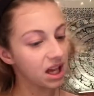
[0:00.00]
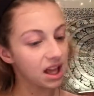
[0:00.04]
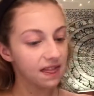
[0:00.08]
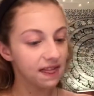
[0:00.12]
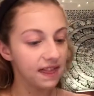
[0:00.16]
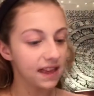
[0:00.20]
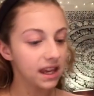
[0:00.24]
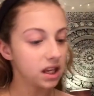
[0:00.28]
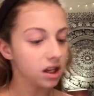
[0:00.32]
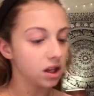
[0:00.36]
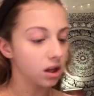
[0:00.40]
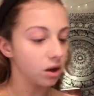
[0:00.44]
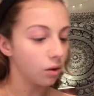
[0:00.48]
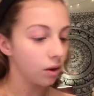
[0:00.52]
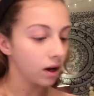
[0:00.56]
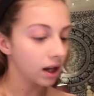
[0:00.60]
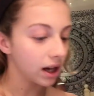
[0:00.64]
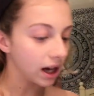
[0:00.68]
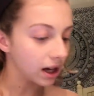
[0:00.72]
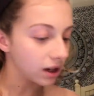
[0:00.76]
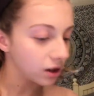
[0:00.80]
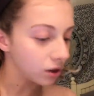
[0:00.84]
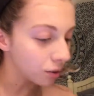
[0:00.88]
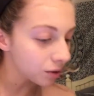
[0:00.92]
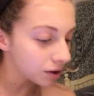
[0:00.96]
Thank you. And
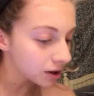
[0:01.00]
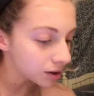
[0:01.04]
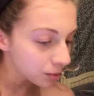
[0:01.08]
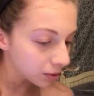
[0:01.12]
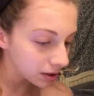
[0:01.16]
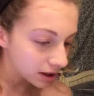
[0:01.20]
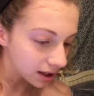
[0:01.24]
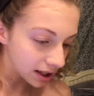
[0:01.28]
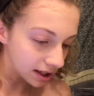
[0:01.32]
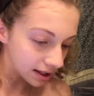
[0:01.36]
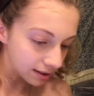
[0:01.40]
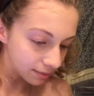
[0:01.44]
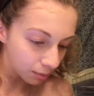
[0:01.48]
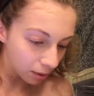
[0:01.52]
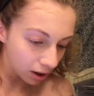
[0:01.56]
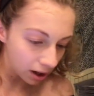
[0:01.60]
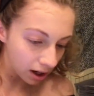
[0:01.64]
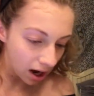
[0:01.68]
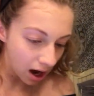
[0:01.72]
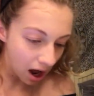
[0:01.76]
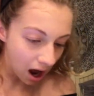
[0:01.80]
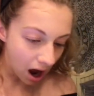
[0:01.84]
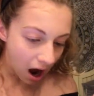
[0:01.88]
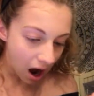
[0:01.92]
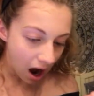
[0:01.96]
I noticed with this one,
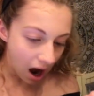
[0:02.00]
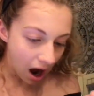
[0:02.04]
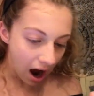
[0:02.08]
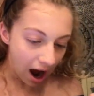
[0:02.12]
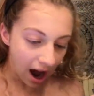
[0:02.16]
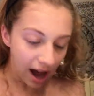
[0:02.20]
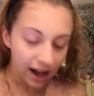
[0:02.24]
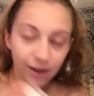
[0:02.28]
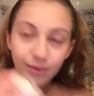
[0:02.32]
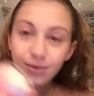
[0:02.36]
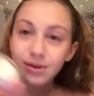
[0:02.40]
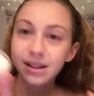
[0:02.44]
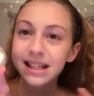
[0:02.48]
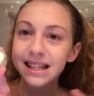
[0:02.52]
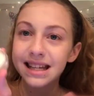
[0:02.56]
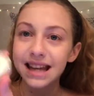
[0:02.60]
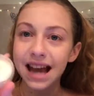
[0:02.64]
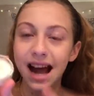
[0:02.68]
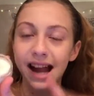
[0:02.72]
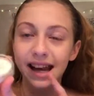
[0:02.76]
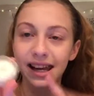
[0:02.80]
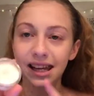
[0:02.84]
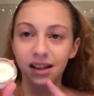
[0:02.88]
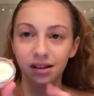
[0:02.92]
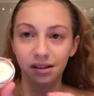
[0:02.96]
I don't see
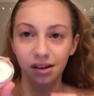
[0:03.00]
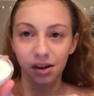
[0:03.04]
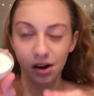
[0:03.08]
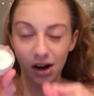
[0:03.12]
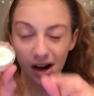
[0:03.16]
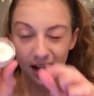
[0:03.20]
any glitter.